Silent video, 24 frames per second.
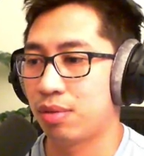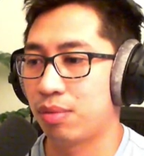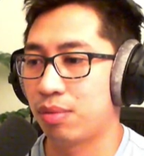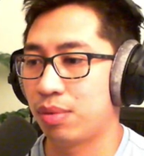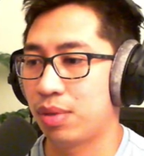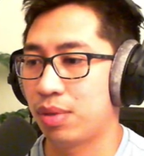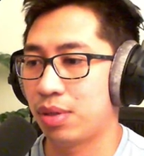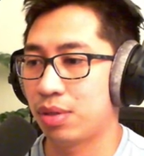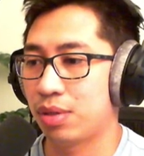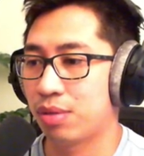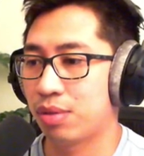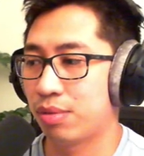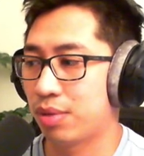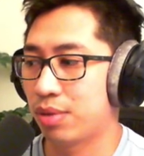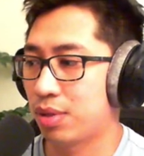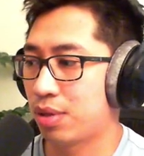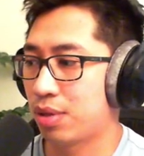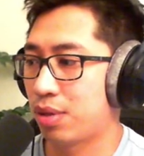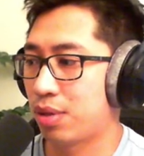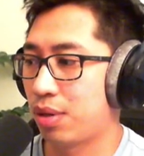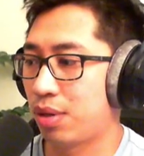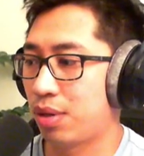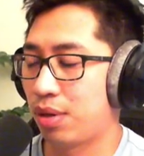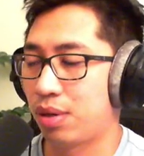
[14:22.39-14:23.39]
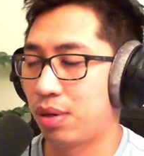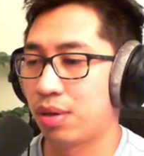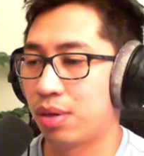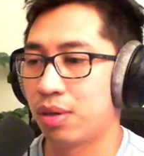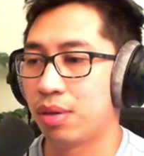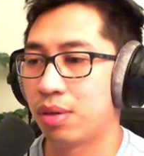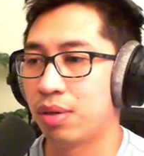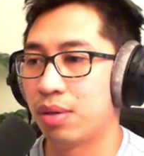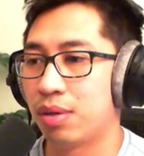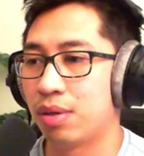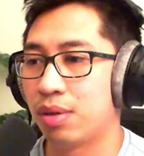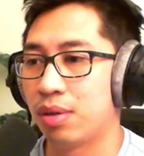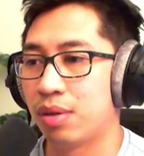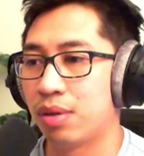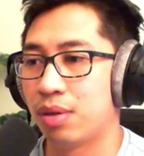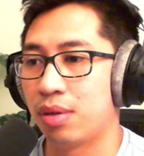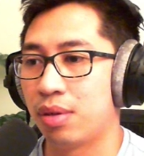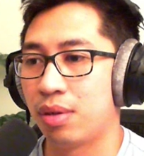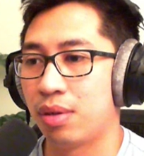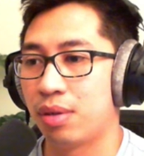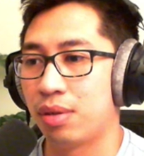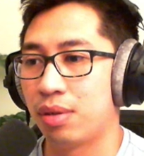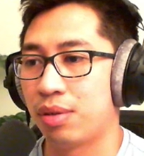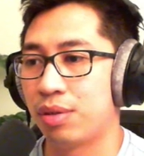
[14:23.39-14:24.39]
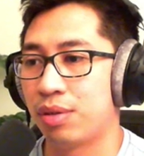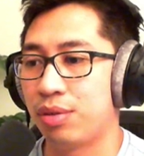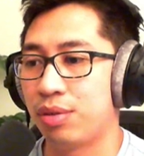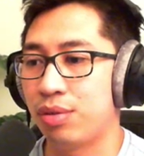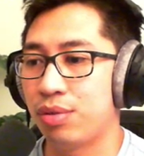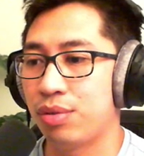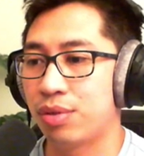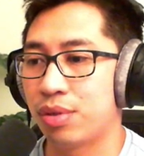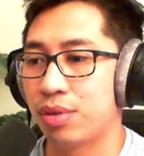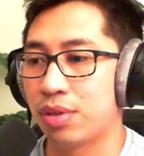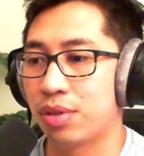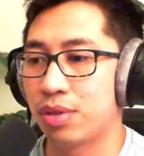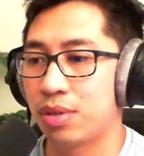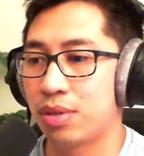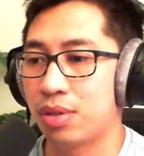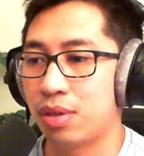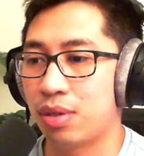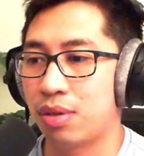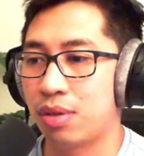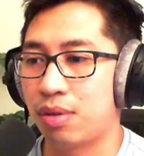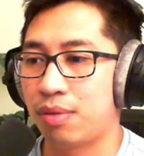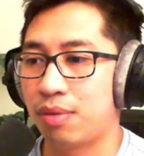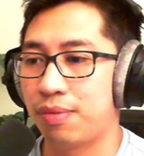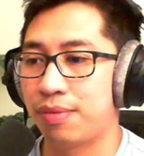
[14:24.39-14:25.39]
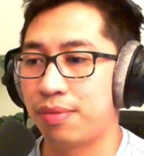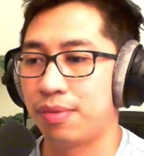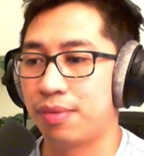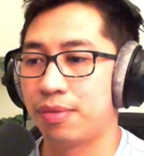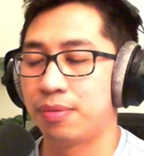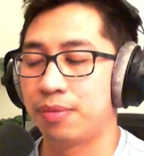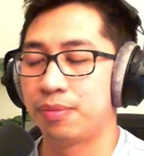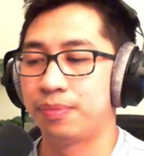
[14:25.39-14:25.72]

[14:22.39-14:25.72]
we need to return the user itself.